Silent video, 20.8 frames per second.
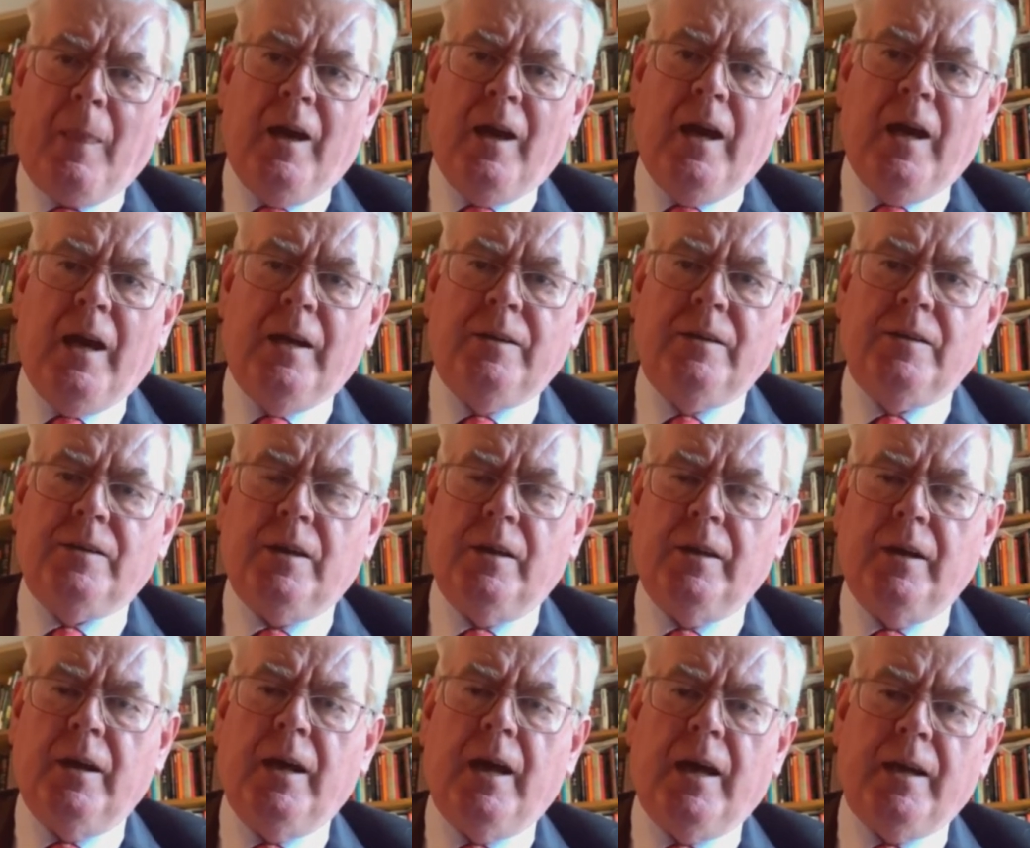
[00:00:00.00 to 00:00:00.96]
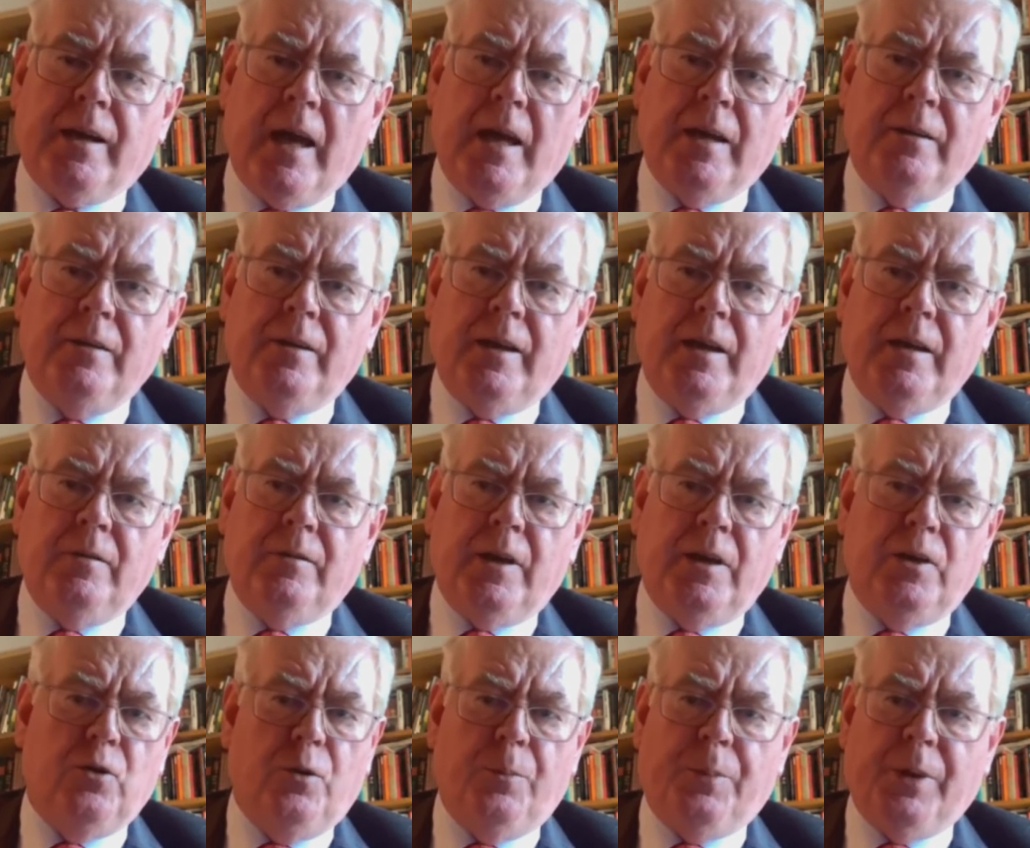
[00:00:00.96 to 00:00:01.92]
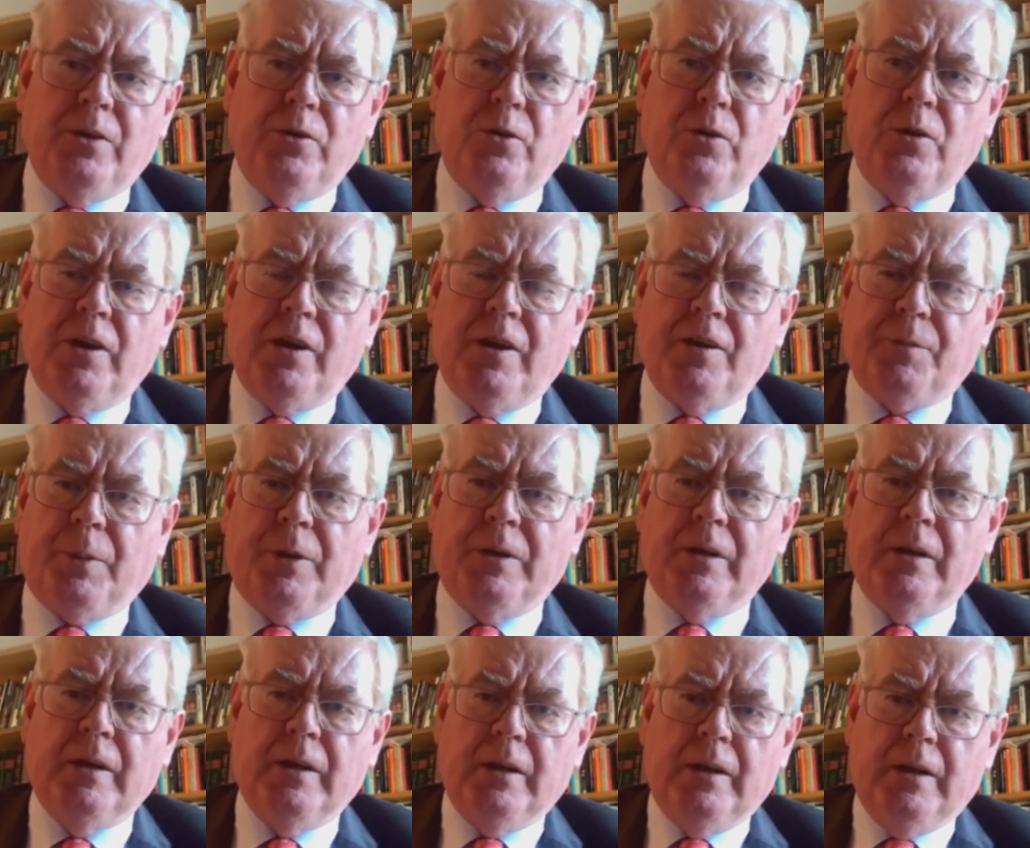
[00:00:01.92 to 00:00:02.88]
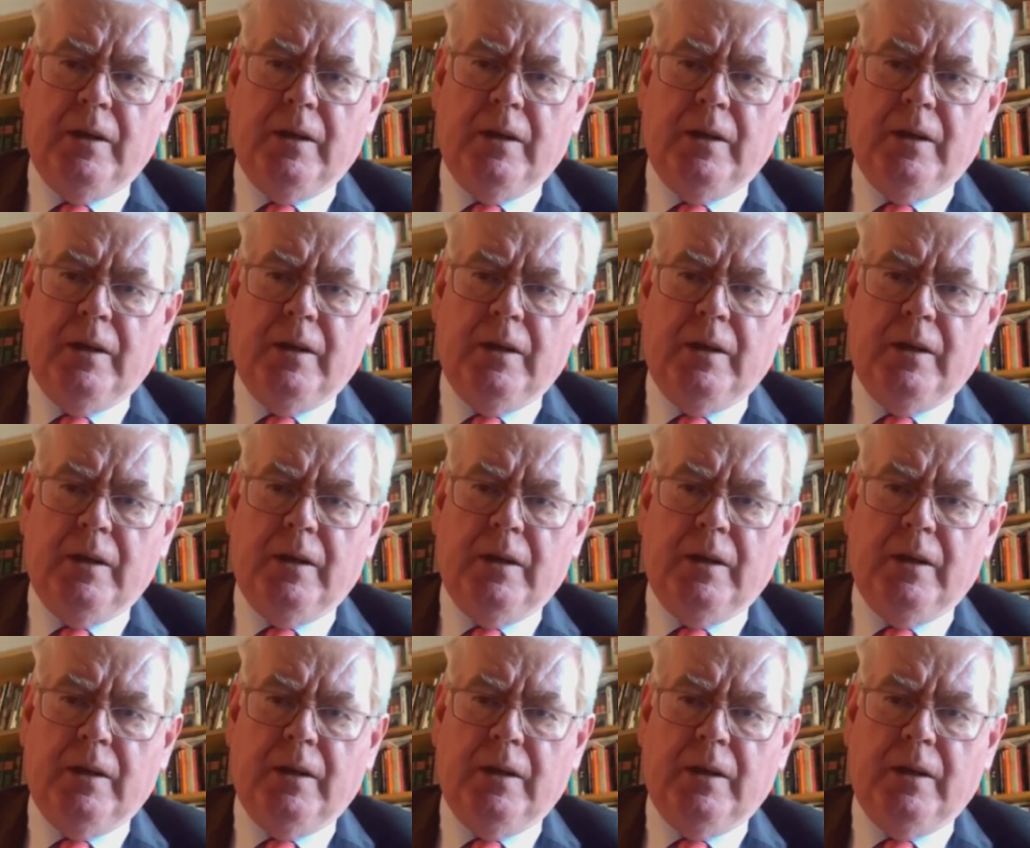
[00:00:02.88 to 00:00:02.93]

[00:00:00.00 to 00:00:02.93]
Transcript: and again, the European Union has been,